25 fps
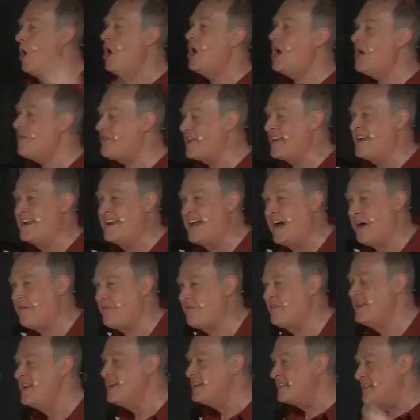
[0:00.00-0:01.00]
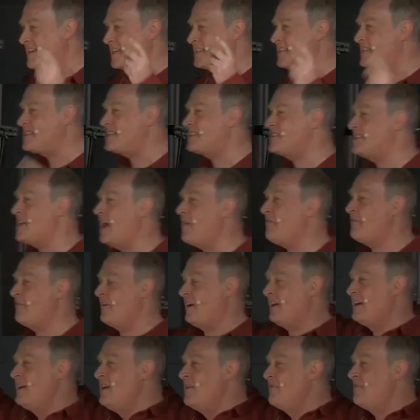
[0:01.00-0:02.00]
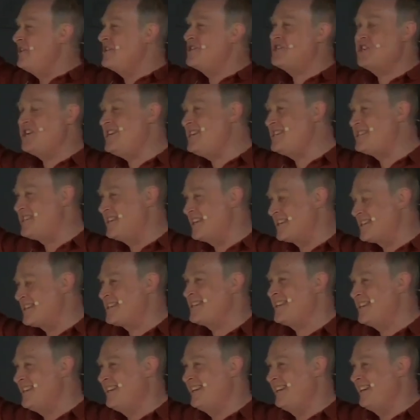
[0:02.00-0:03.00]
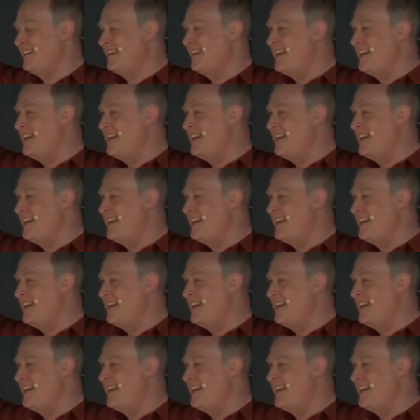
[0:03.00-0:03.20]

worthy enough to suffer for Jesus.